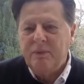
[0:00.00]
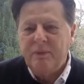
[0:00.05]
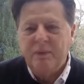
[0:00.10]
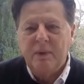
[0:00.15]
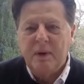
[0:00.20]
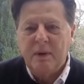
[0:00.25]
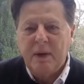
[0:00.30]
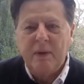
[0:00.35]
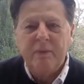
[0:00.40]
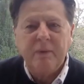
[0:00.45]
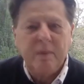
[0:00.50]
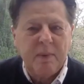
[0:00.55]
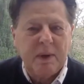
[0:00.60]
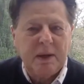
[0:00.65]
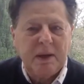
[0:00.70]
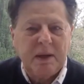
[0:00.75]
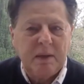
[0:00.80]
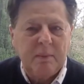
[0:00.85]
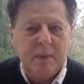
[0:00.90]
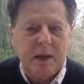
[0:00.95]
for
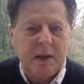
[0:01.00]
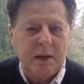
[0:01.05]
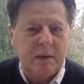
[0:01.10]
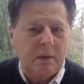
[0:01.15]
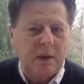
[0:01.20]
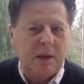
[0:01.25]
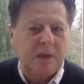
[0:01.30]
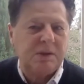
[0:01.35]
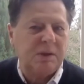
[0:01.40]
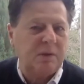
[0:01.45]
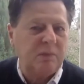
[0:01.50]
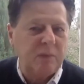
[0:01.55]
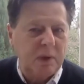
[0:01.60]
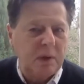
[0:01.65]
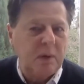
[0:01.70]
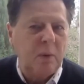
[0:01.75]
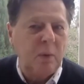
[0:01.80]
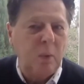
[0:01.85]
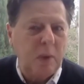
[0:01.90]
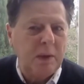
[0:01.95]
everybody to make. It's a
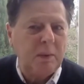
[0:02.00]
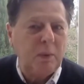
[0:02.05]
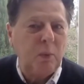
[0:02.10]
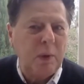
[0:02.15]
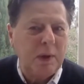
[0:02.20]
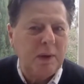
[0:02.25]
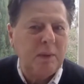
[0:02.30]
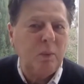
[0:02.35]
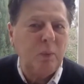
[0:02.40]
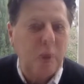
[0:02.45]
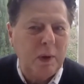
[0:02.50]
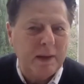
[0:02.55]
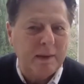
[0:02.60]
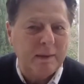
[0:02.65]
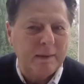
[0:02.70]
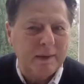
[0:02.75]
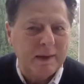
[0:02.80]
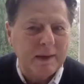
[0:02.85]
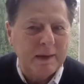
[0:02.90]
real win-win-win.